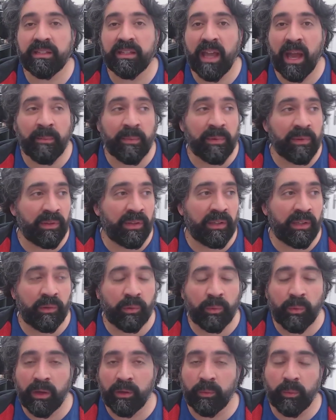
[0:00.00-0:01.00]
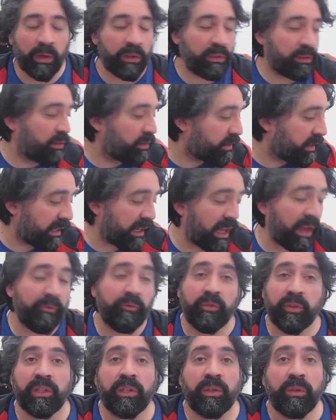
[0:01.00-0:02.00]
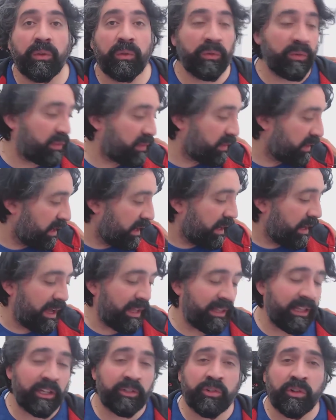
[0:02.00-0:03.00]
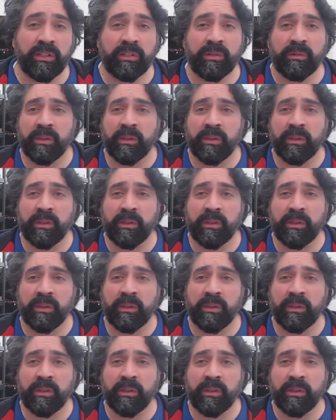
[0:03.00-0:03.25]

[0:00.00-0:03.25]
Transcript: Amazon is always worth looking at for used electronics.